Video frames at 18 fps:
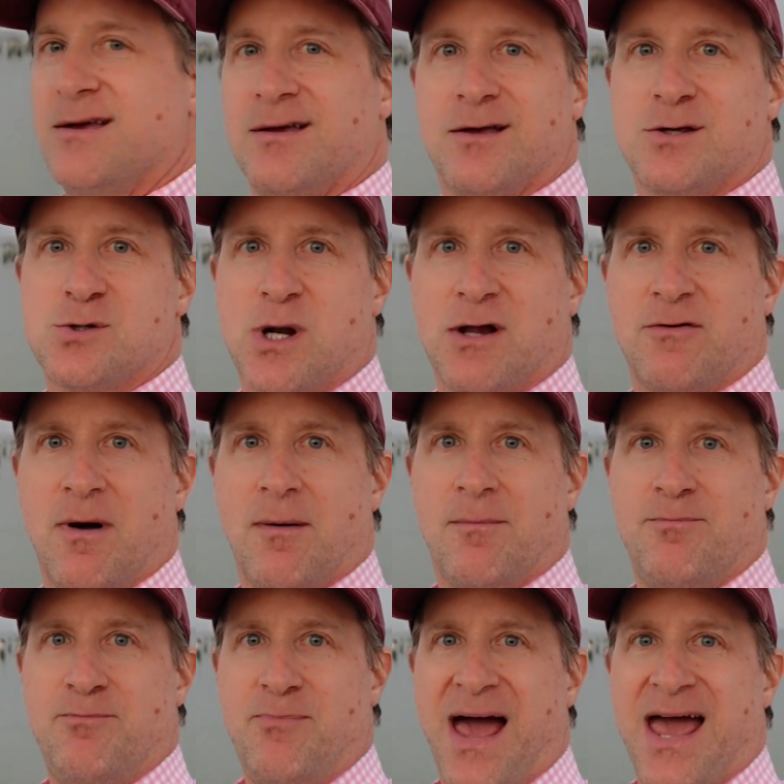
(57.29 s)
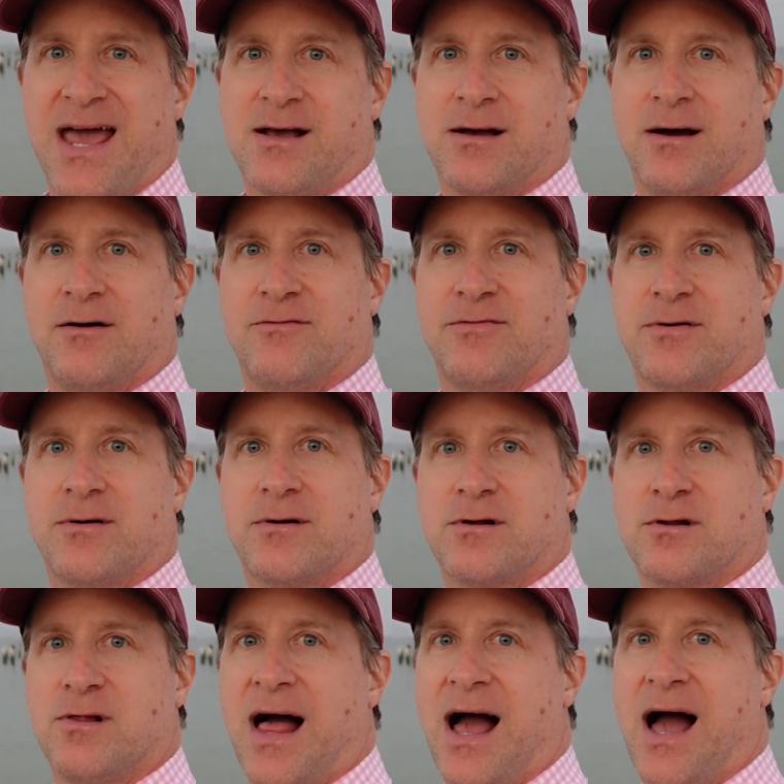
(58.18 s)
it's sort of a bank of
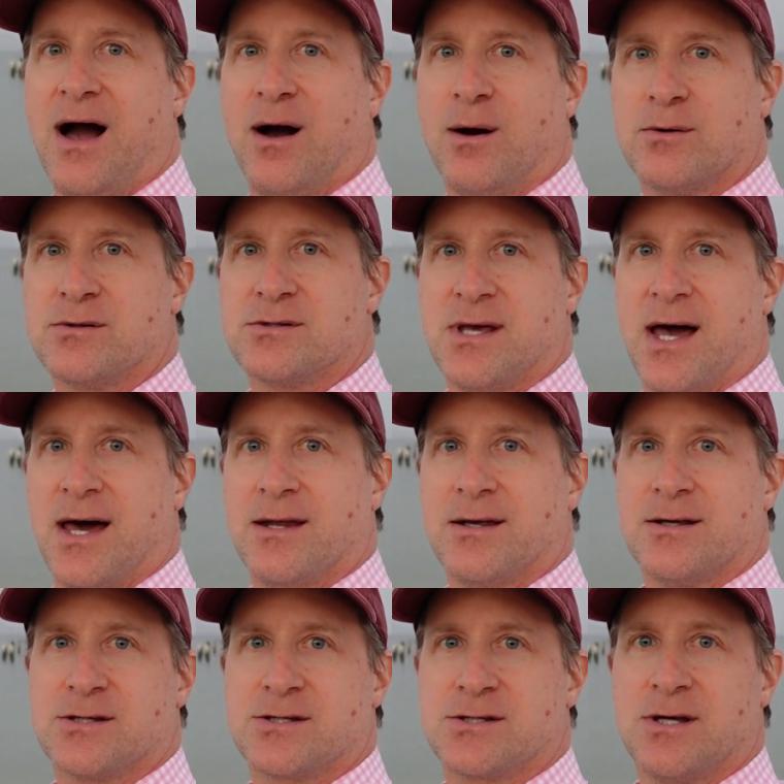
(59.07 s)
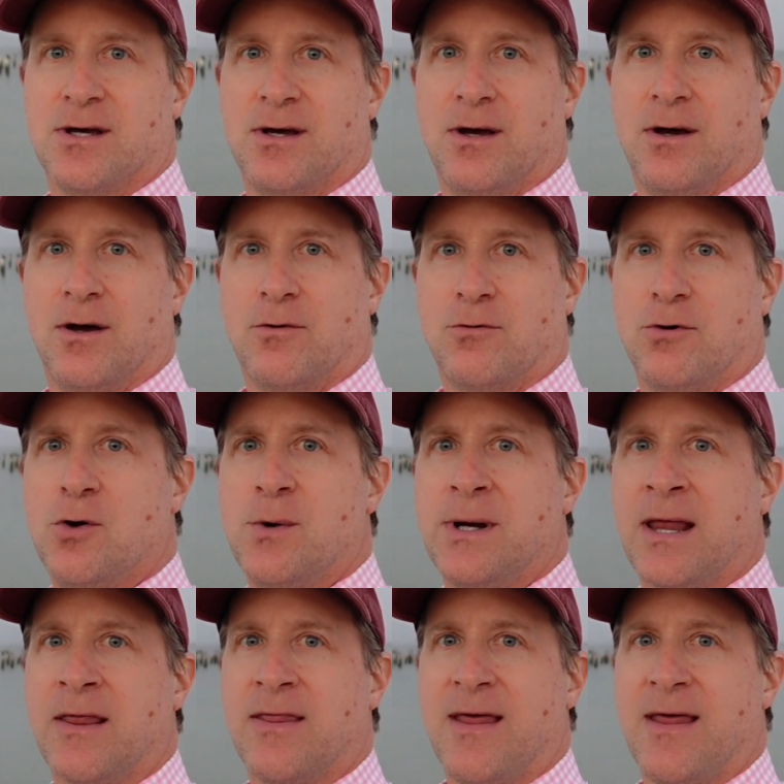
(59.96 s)
clouds that is ruining